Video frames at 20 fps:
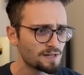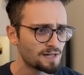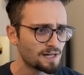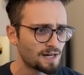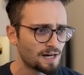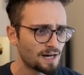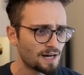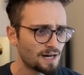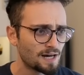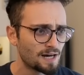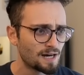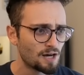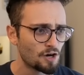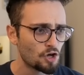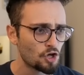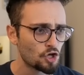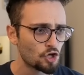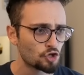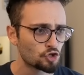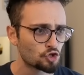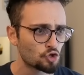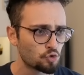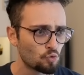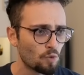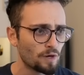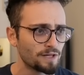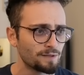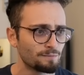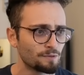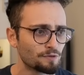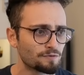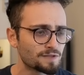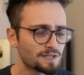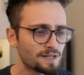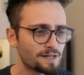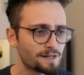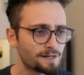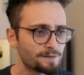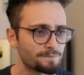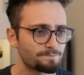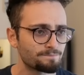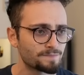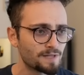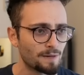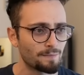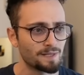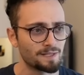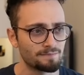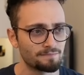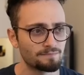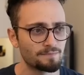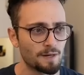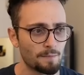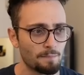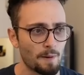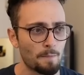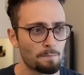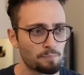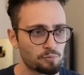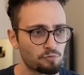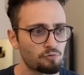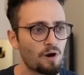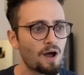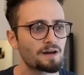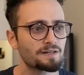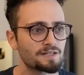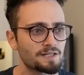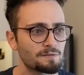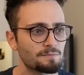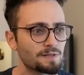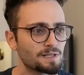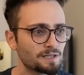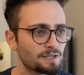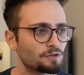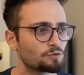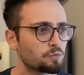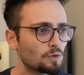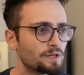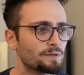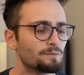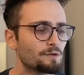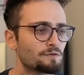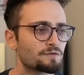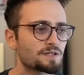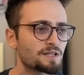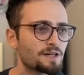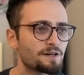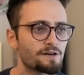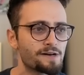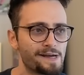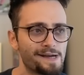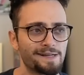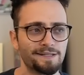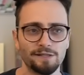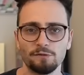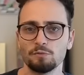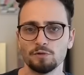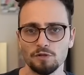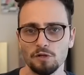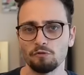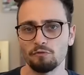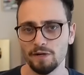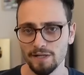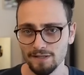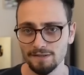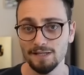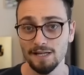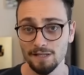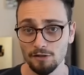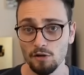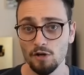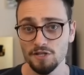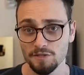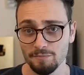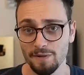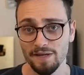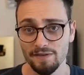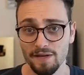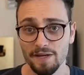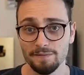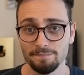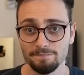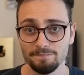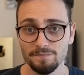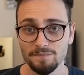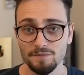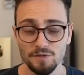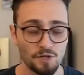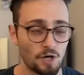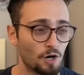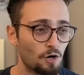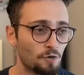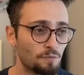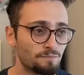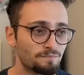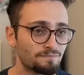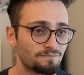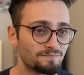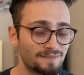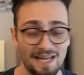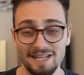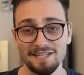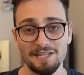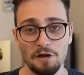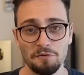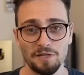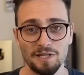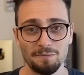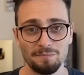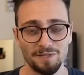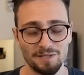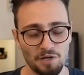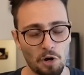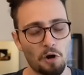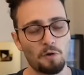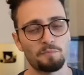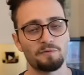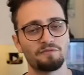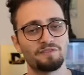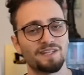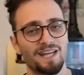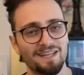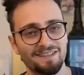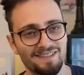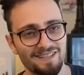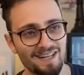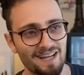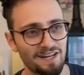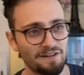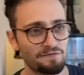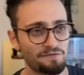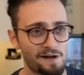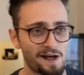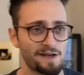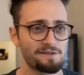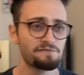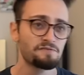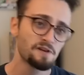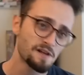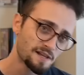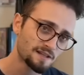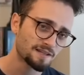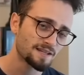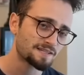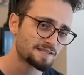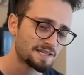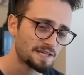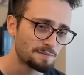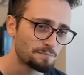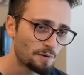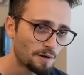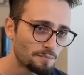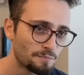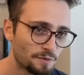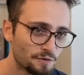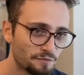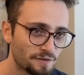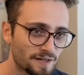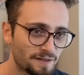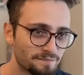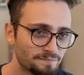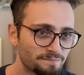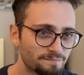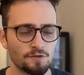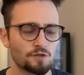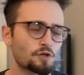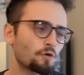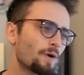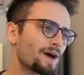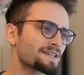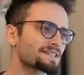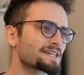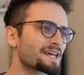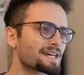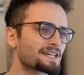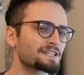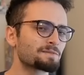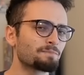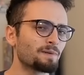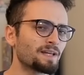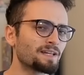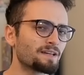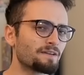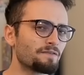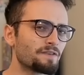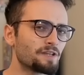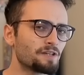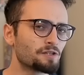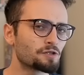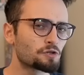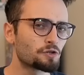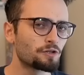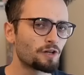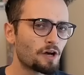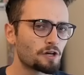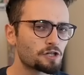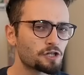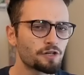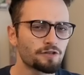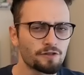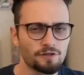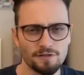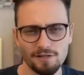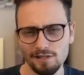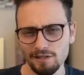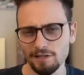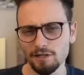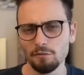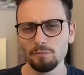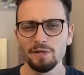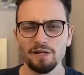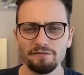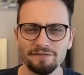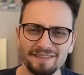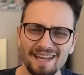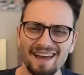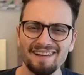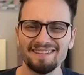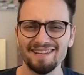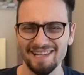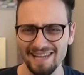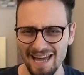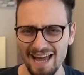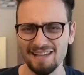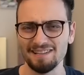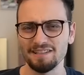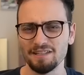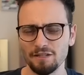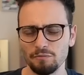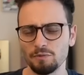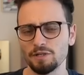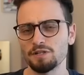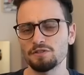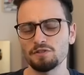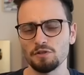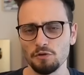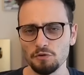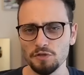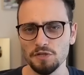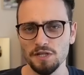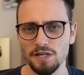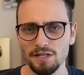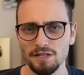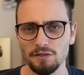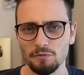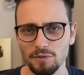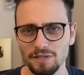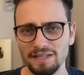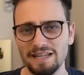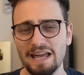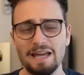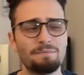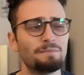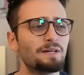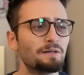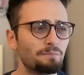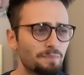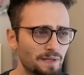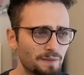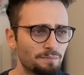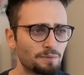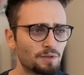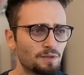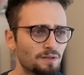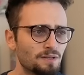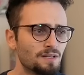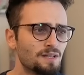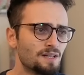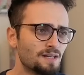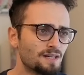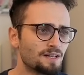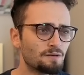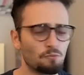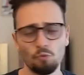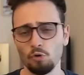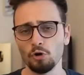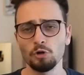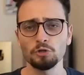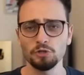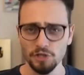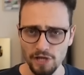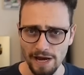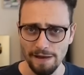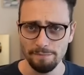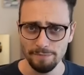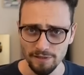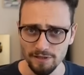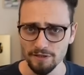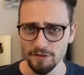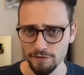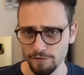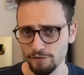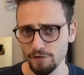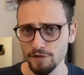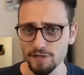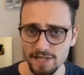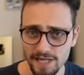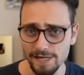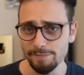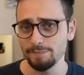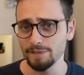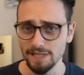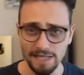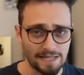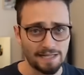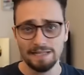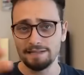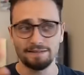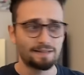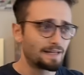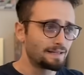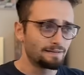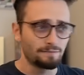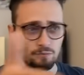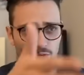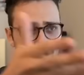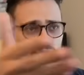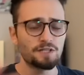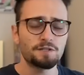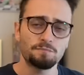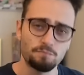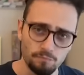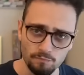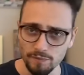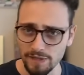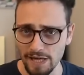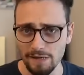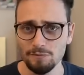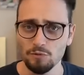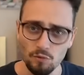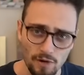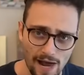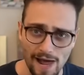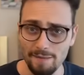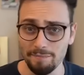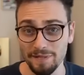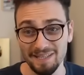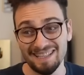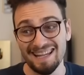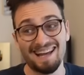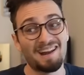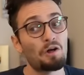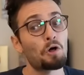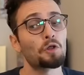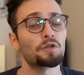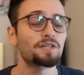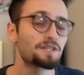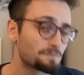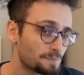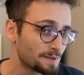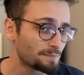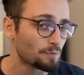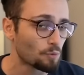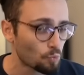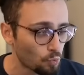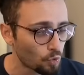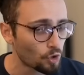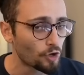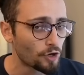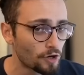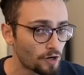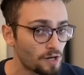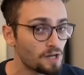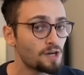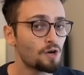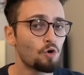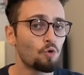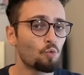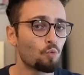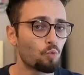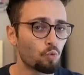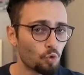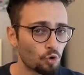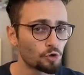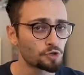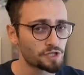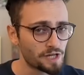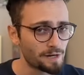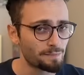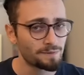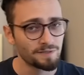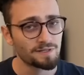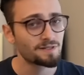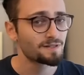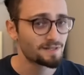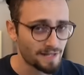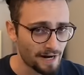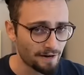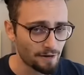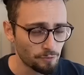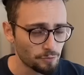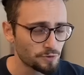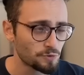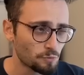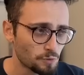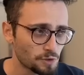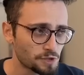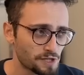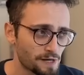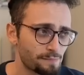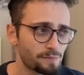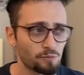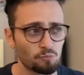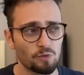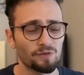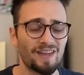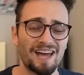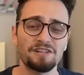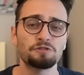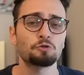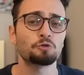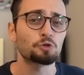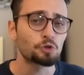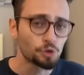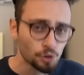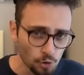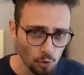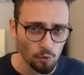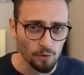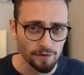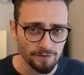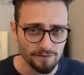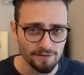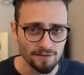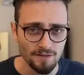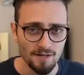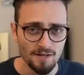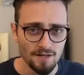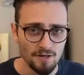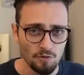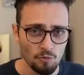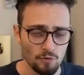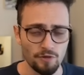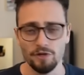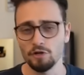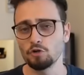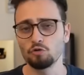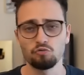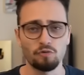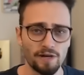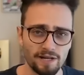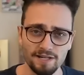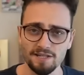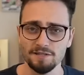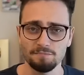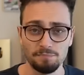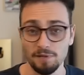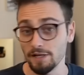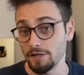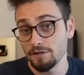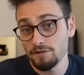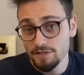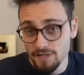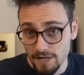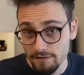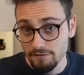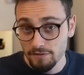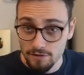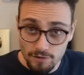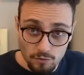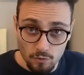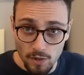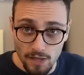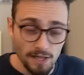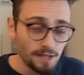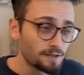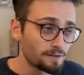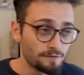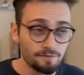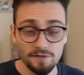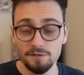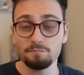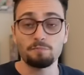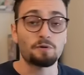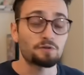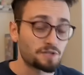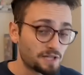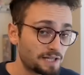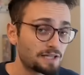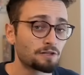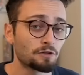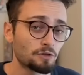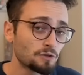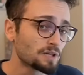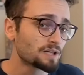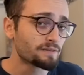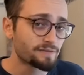uh, twenty moves later. I mean, approximately twenty moves later, and it was already dead lost by then. So that's how he beat Karpov in nineteen eighty-five. Let's keep on moving. So as I explained in the introduction, there's a little bit of technicality when associated with naming people world champions, for example. Like, when these games were happening, not all these people were world champions, because Garry was the world champion. Well, Nigel Short, one of the greatest players ever as well, of his, particularly